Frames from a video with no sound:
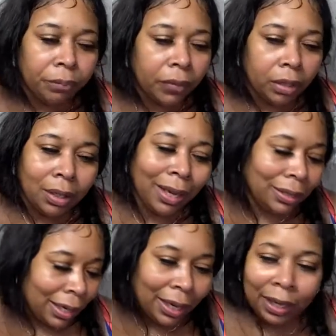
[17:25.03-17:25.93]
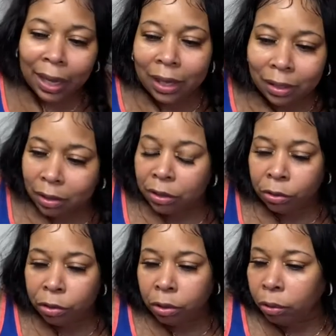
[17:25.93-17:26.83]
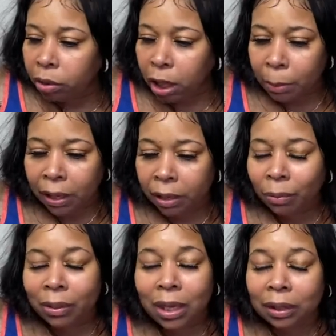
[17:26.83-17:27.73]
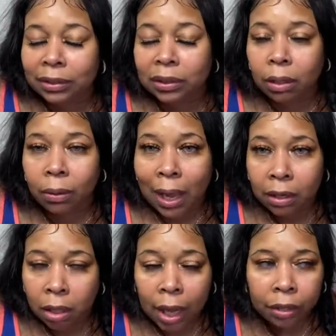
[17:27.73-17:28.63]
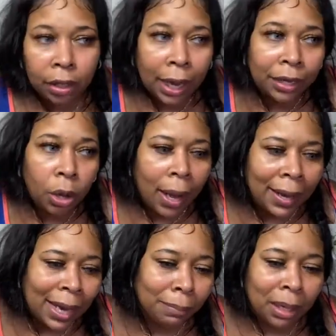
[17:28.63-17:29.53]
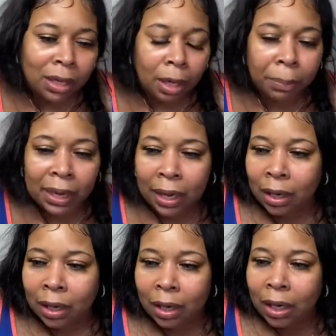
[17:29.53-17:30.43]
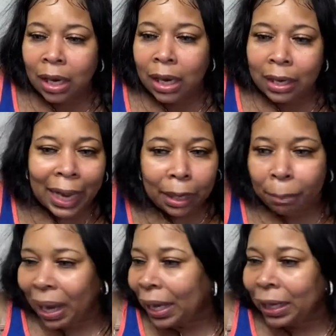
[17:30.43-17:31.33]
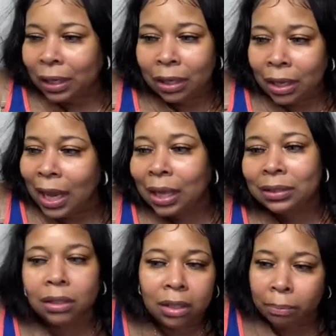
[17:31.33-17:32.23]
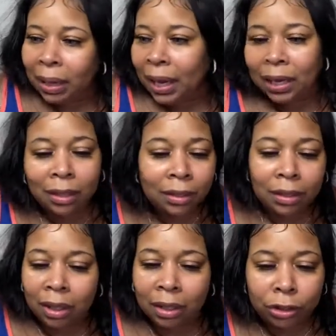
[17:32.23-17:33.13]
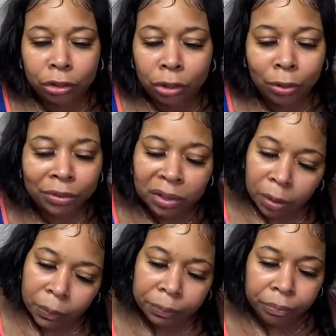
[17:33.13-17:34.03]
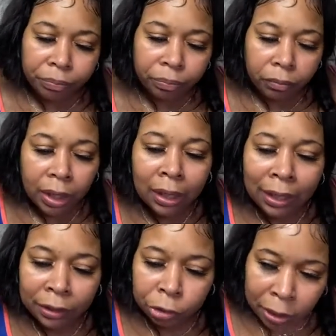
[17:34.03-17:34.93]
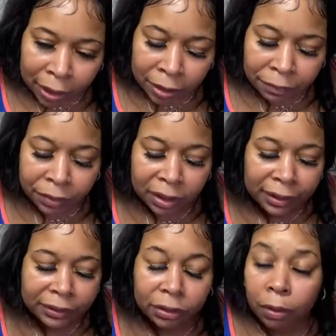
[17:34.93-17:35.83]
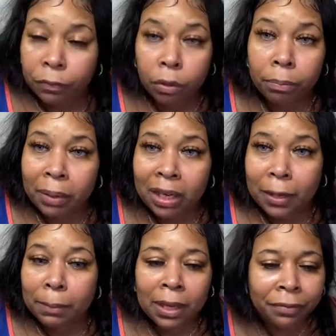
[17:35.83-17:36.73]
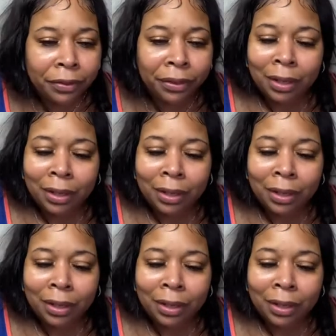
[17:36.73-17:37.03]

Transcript: like dang i ain't you, you, know you come out of there with nothing so I, I, I know i like makeup and i like buying constantly buying things you know so I like to try different things. So if you're a makeup lover,